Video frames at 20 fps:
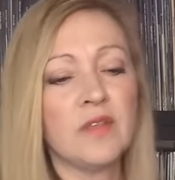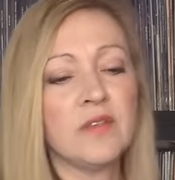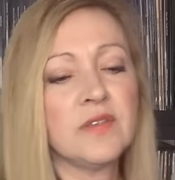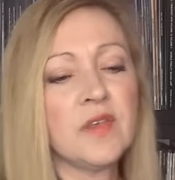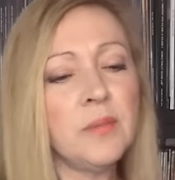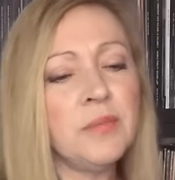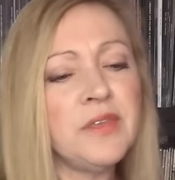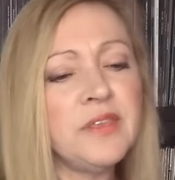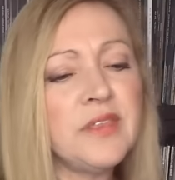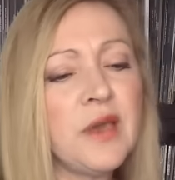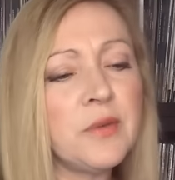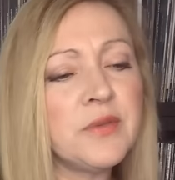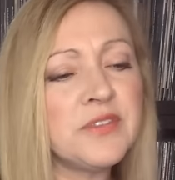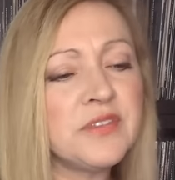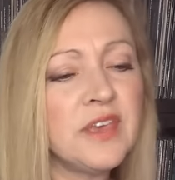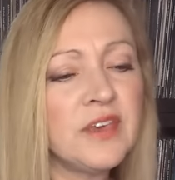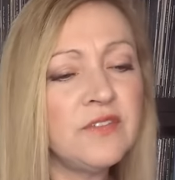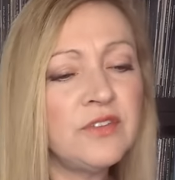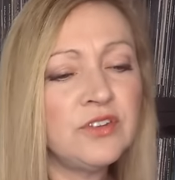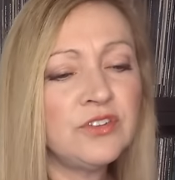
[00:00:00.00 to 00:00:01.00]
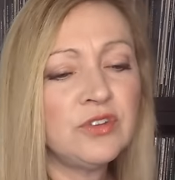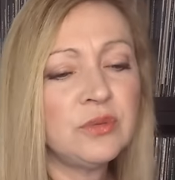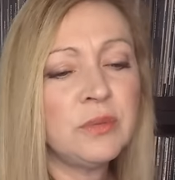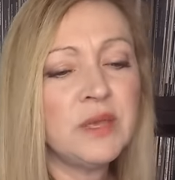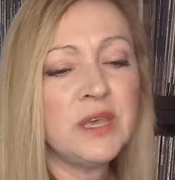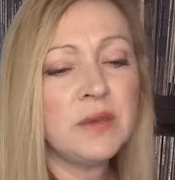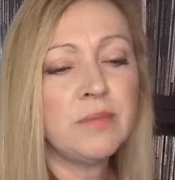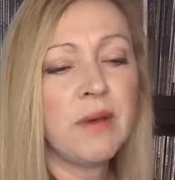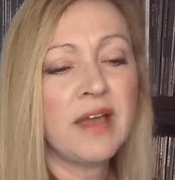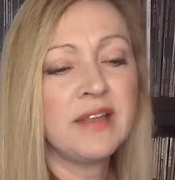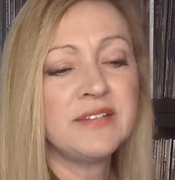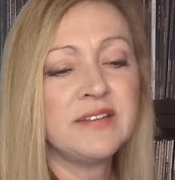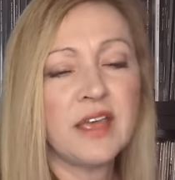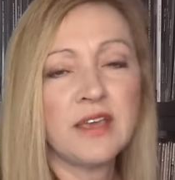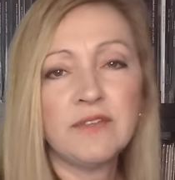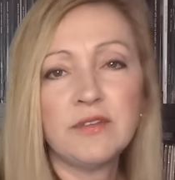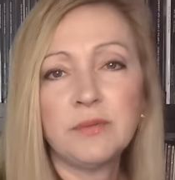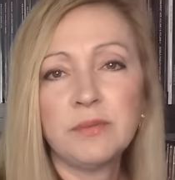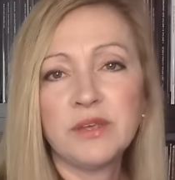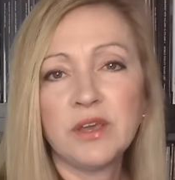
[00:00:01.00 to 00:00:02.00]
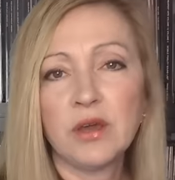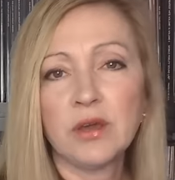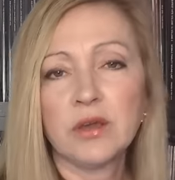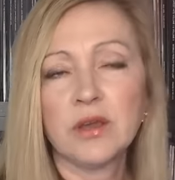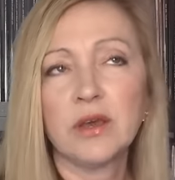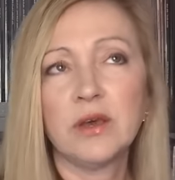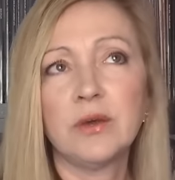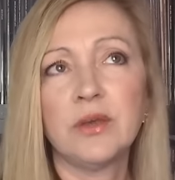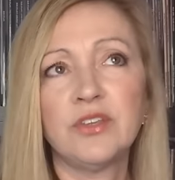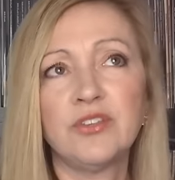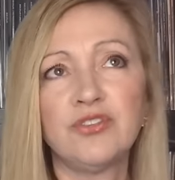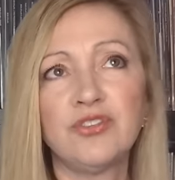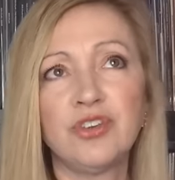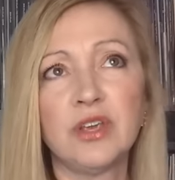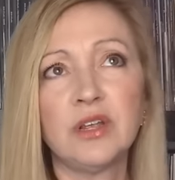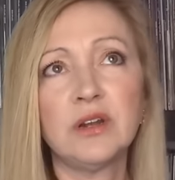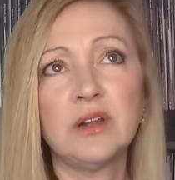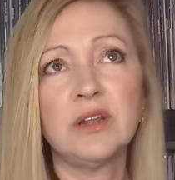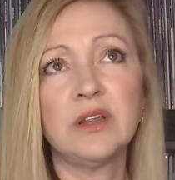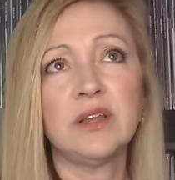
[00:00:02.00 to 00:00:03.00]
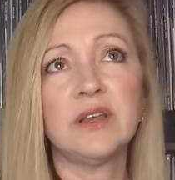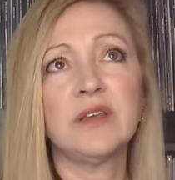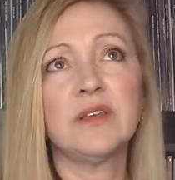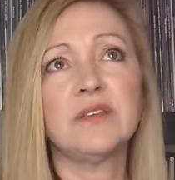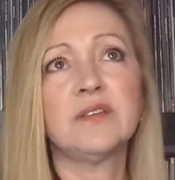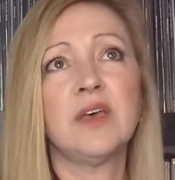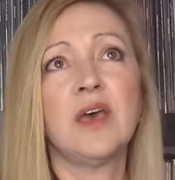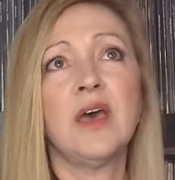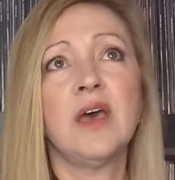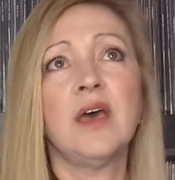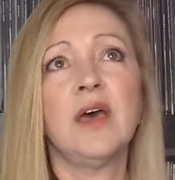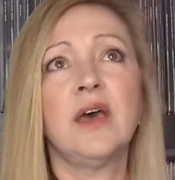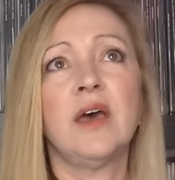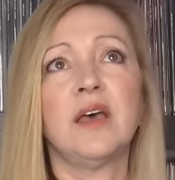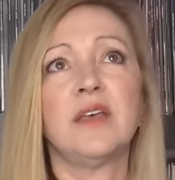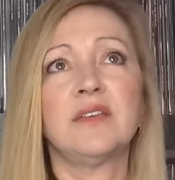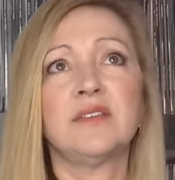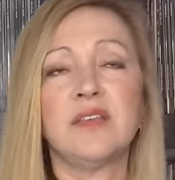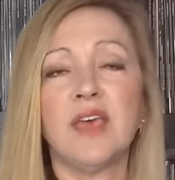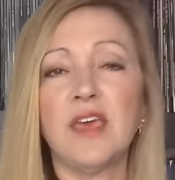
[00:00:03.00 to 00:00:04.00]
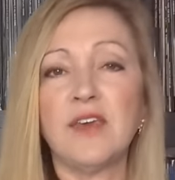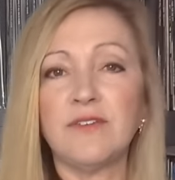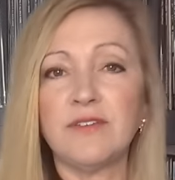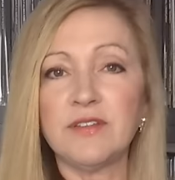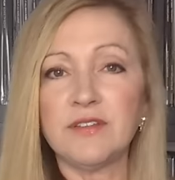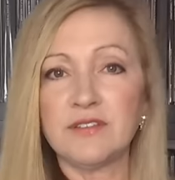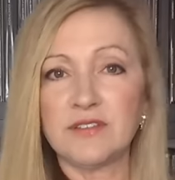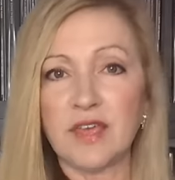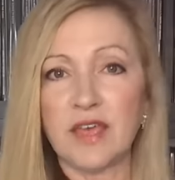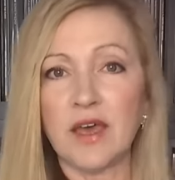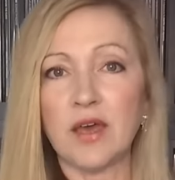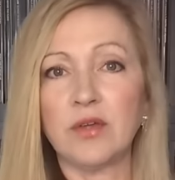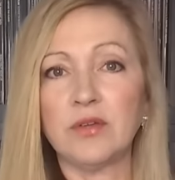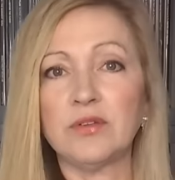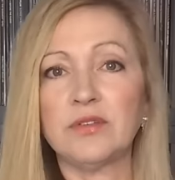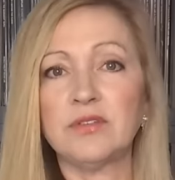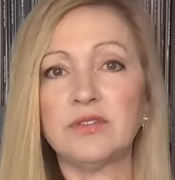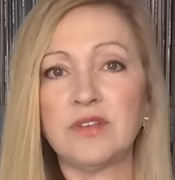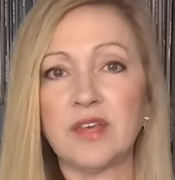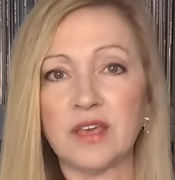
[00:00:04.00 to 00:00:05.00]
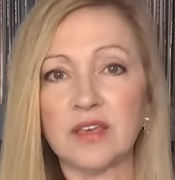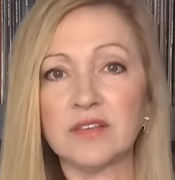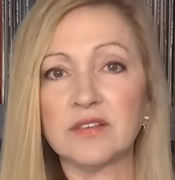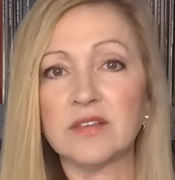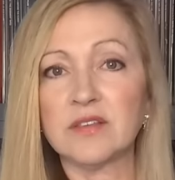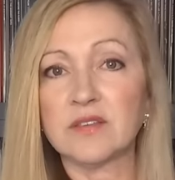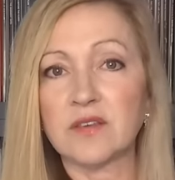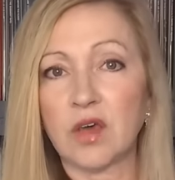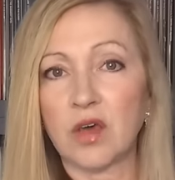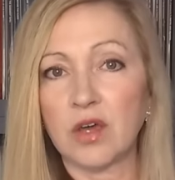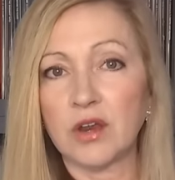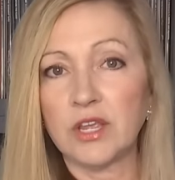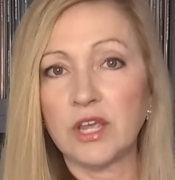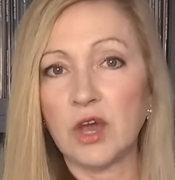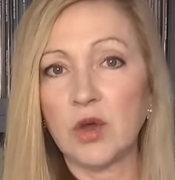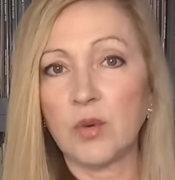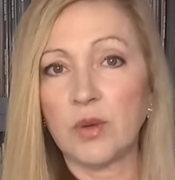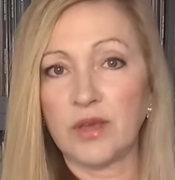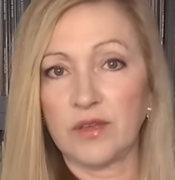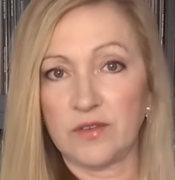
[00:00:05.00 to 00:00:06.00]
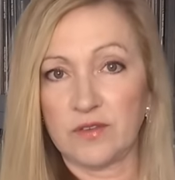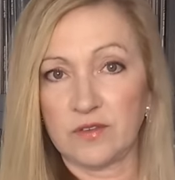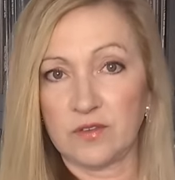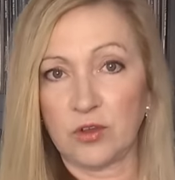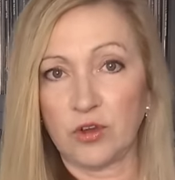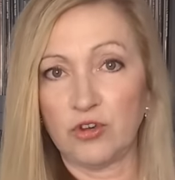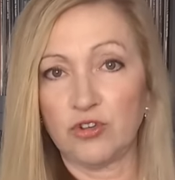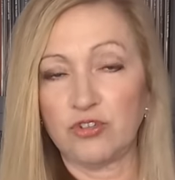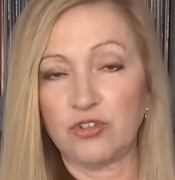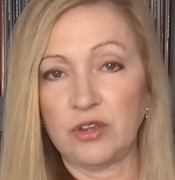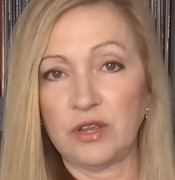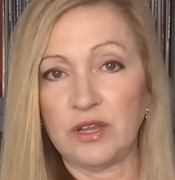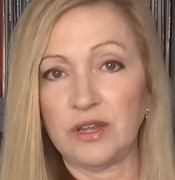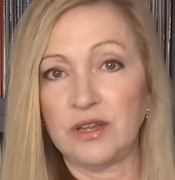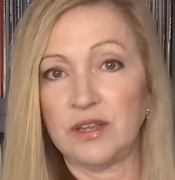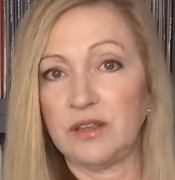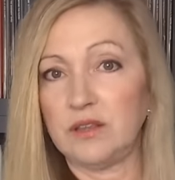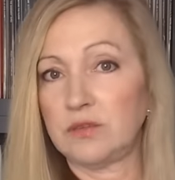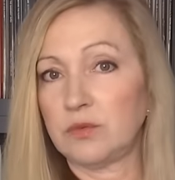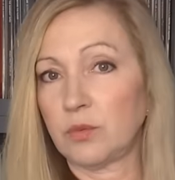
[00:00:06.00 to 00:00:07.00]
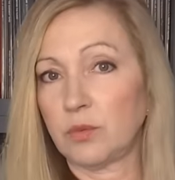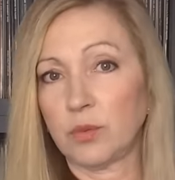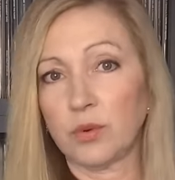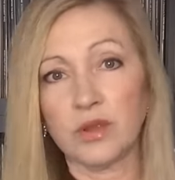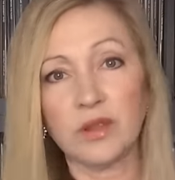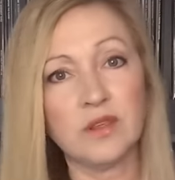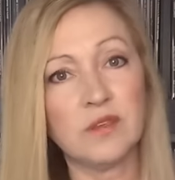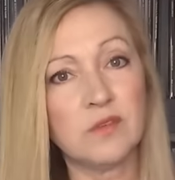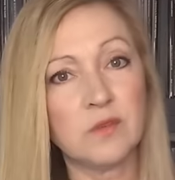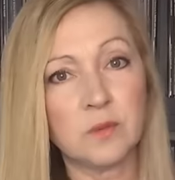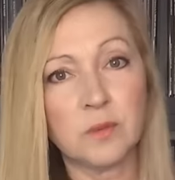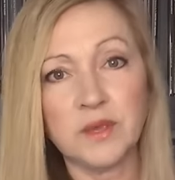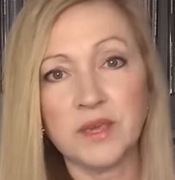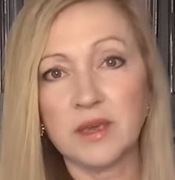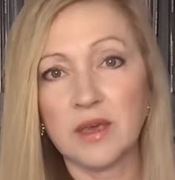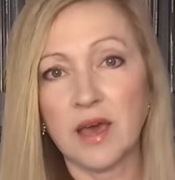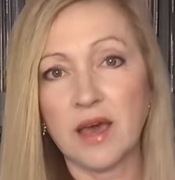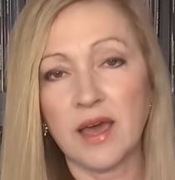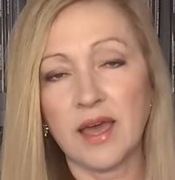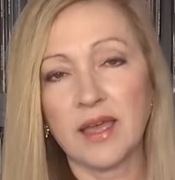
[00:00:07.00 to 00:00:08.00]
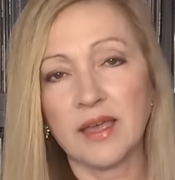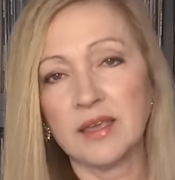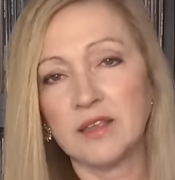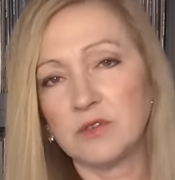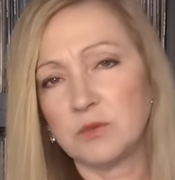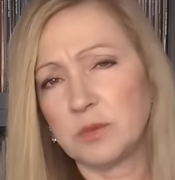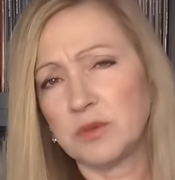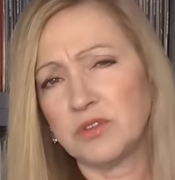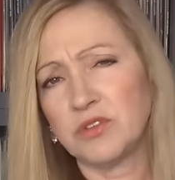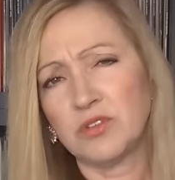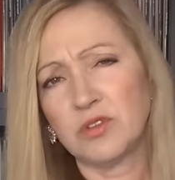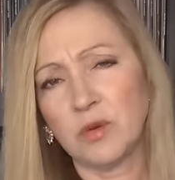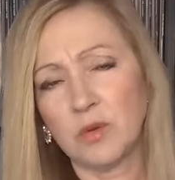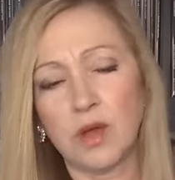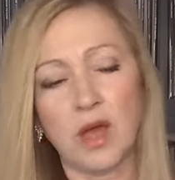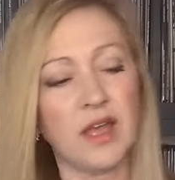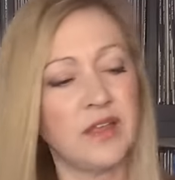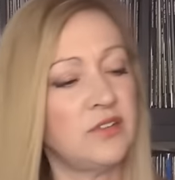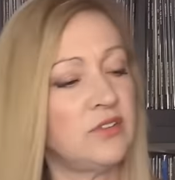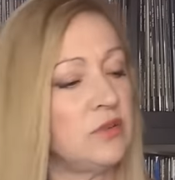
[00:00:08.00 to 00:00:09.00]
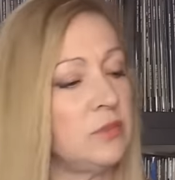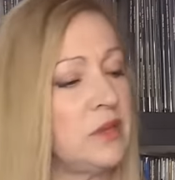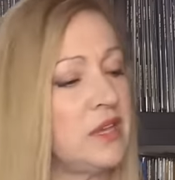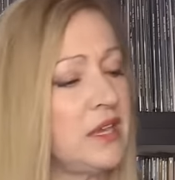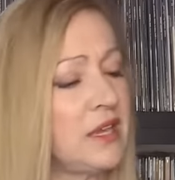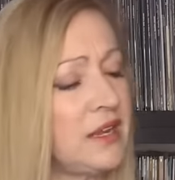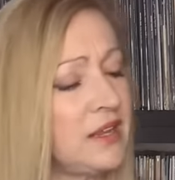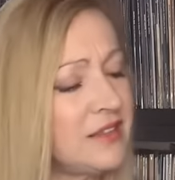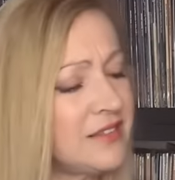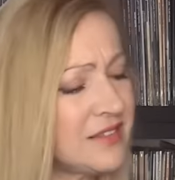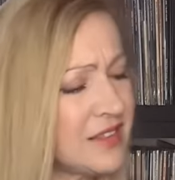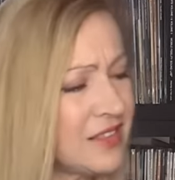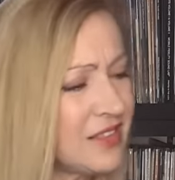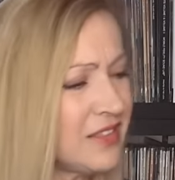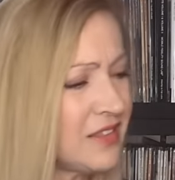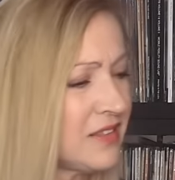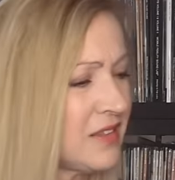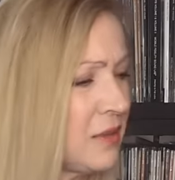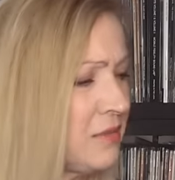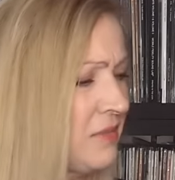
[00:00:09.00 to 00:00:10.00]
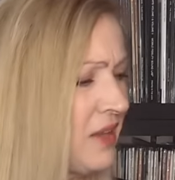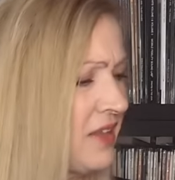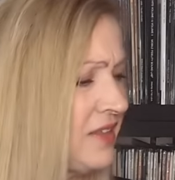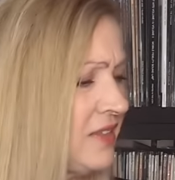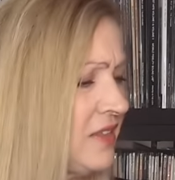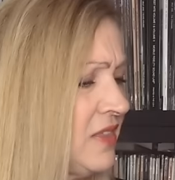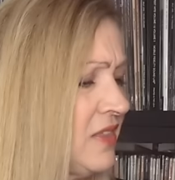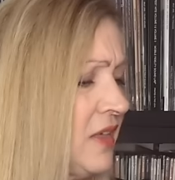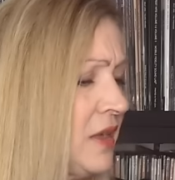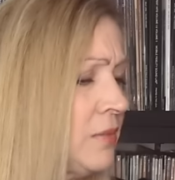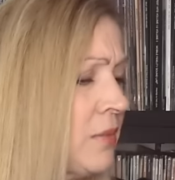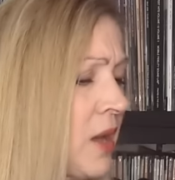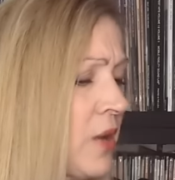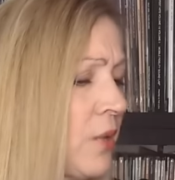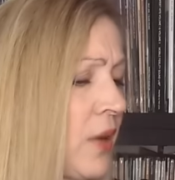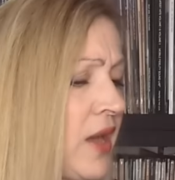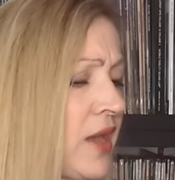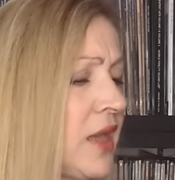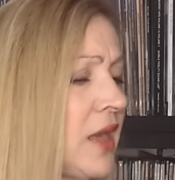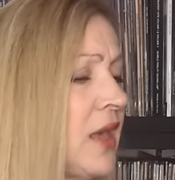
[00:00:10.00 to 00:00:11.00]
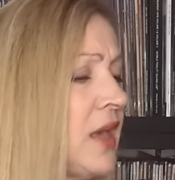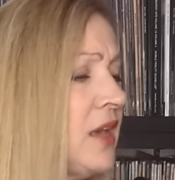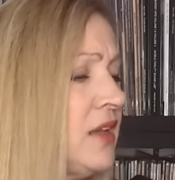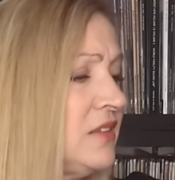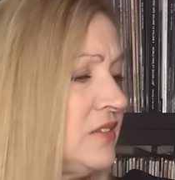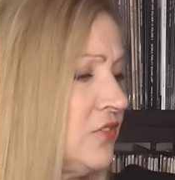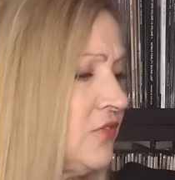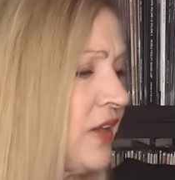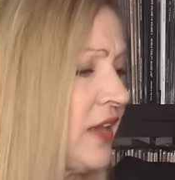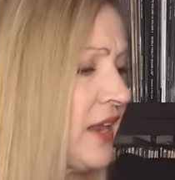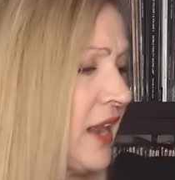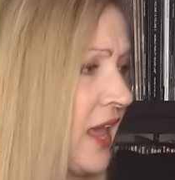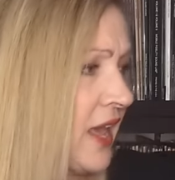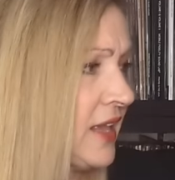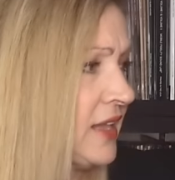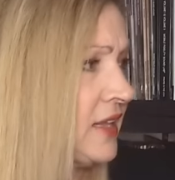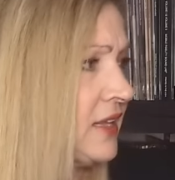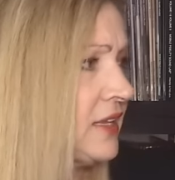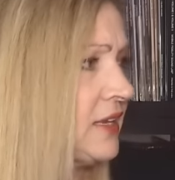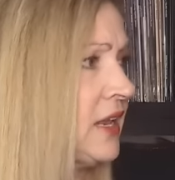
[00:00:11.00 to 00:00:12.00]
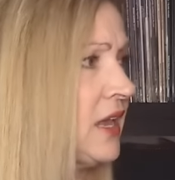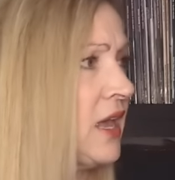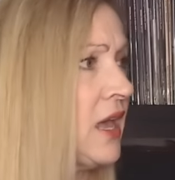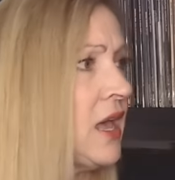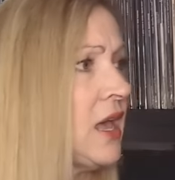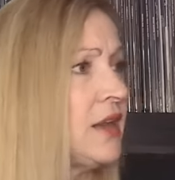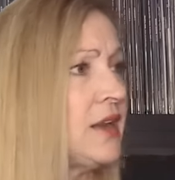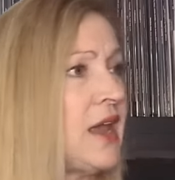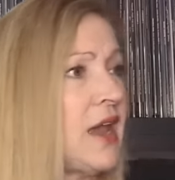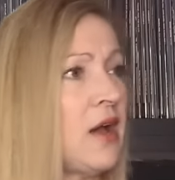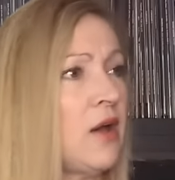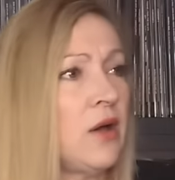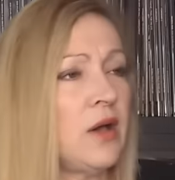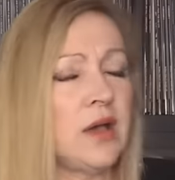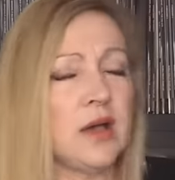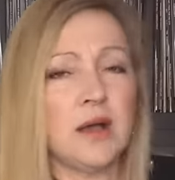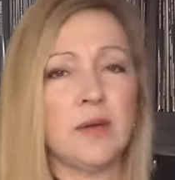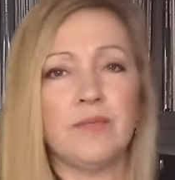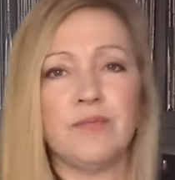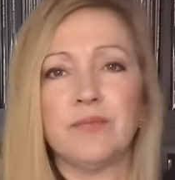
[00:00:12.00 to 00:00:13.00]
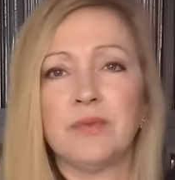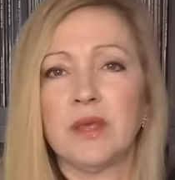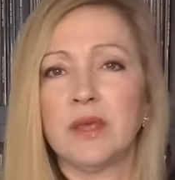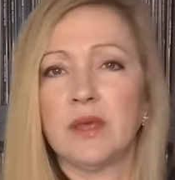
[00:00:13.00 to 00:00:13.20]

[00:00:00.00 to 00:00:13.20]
something that was given to me by David Bianco. His channel is Safe and Sound Texas Audio Excursion. He's a really sweet guy. He's been so kind to me, and he sent this amazing thing my way. It's Van Halen. Now,